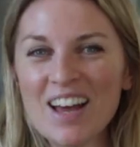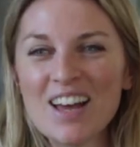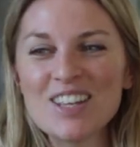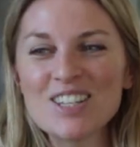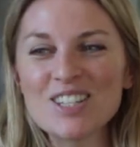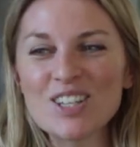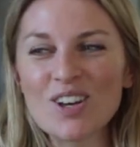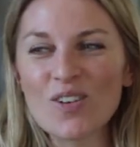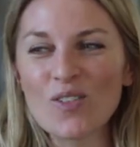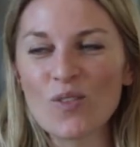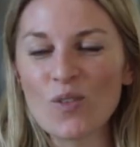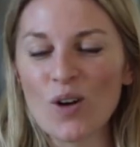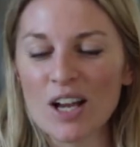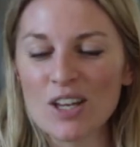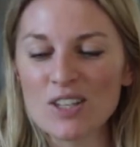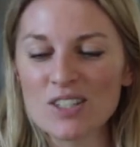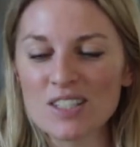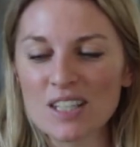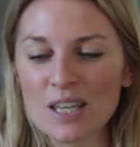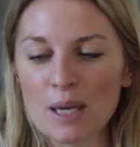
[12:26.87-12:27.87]
So I
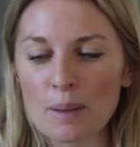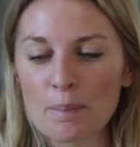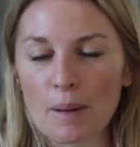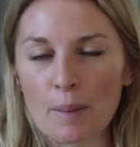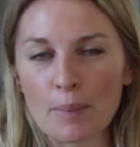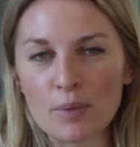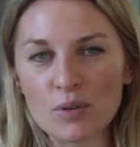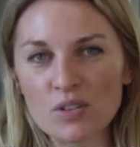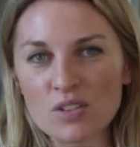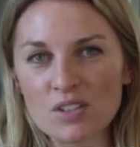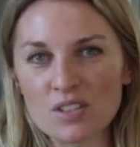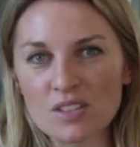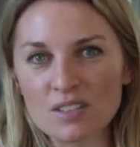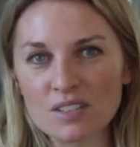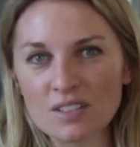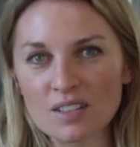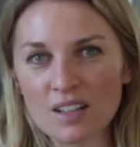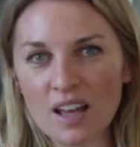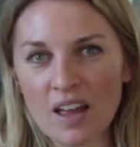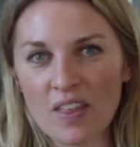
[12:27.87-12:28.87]
used to keep bubbles
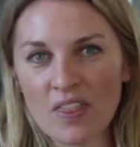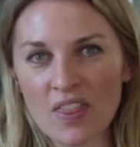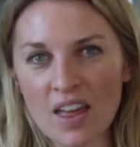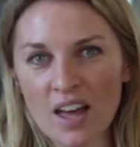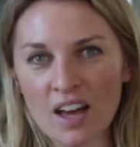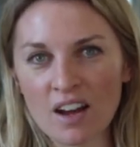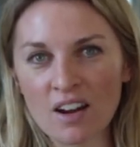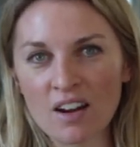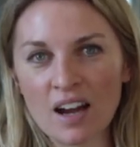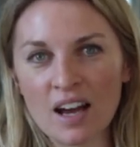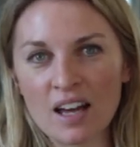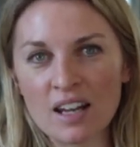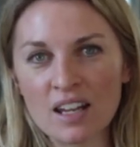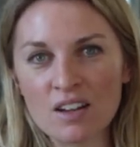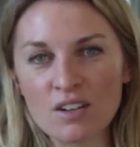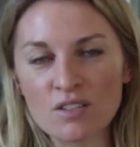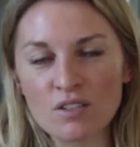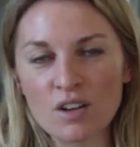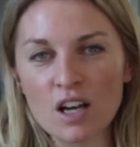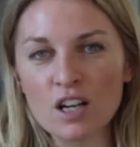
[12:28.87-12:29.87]
in there, and
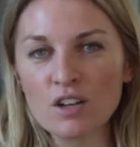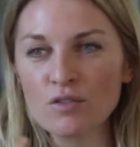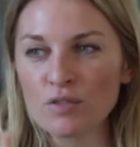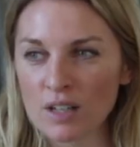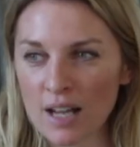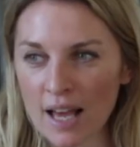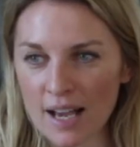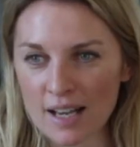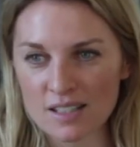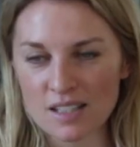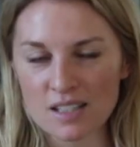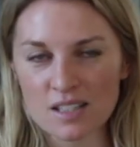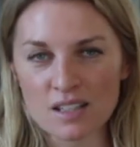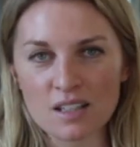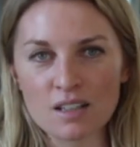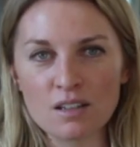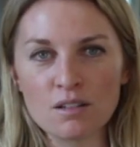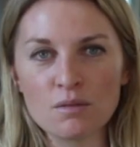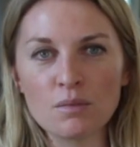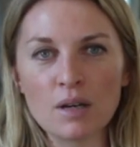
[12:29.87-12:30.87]
it kind of relaxes
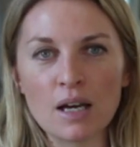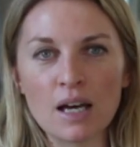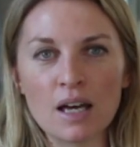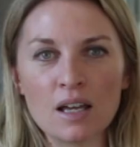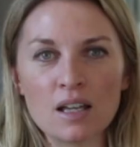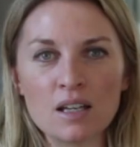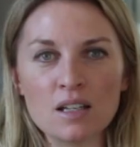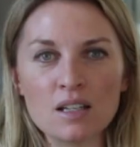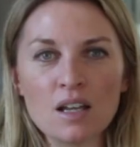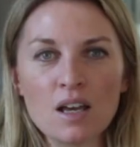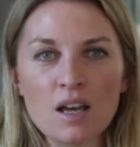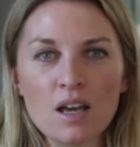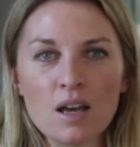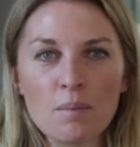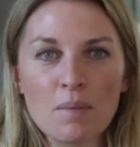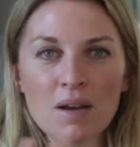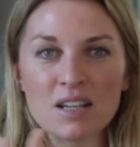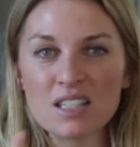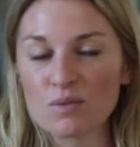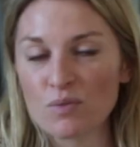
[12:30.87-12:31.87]
them and
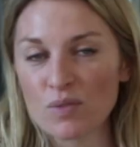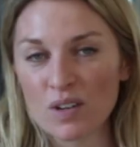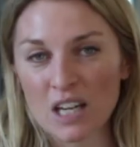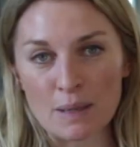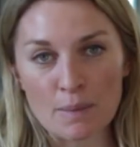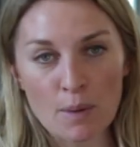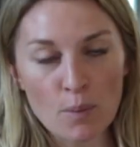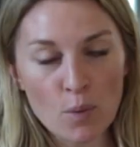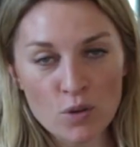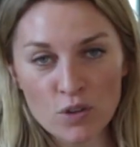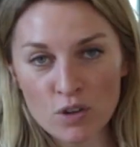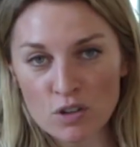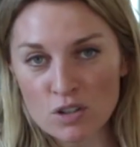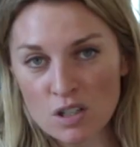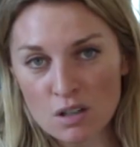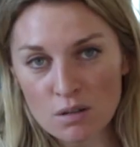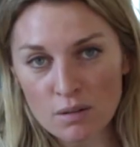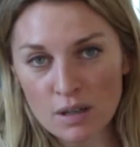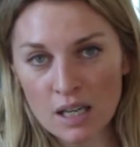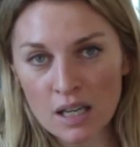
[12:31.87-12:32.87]
makes them forget about what they're
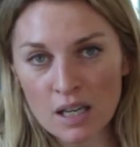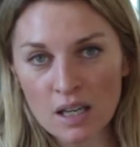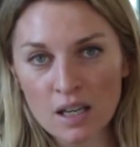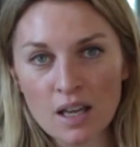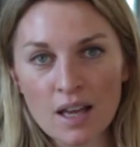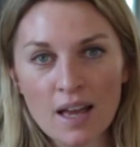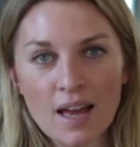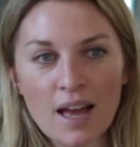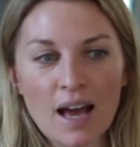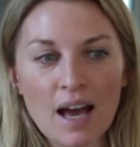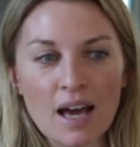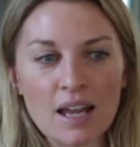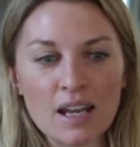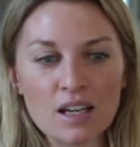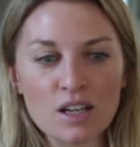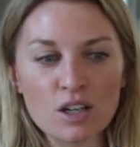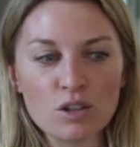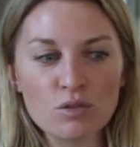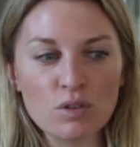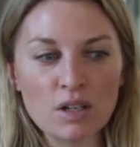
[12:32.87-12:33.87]
doing, and
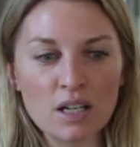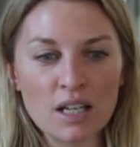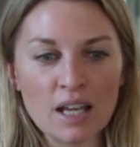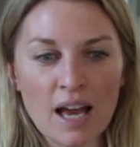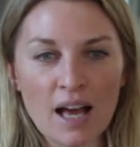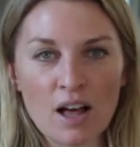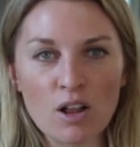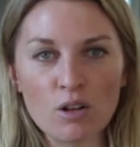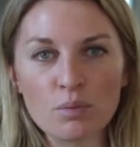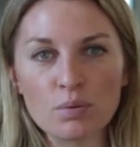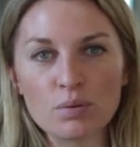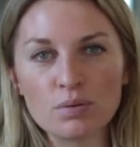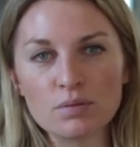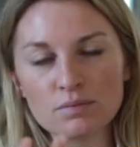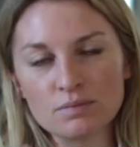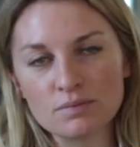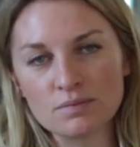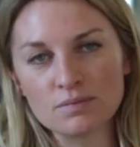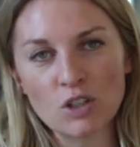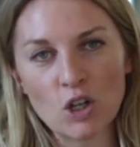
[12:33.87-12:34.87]
it can really help
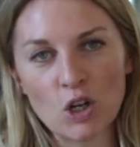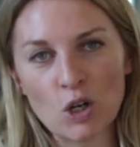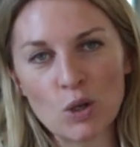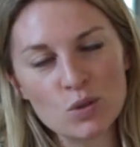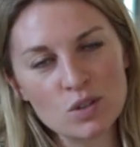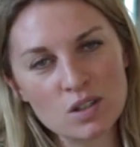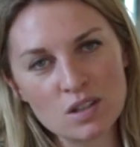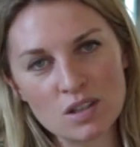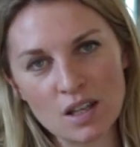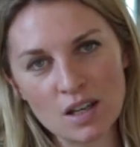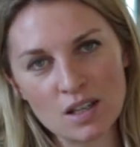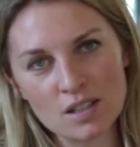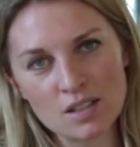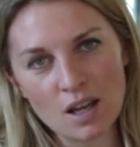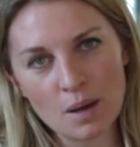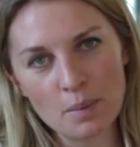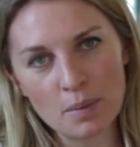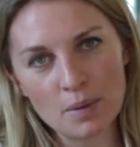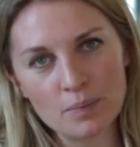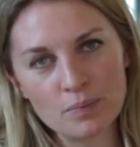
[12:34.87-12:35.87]
loosen things
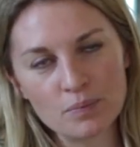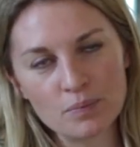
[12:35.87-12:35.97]
up.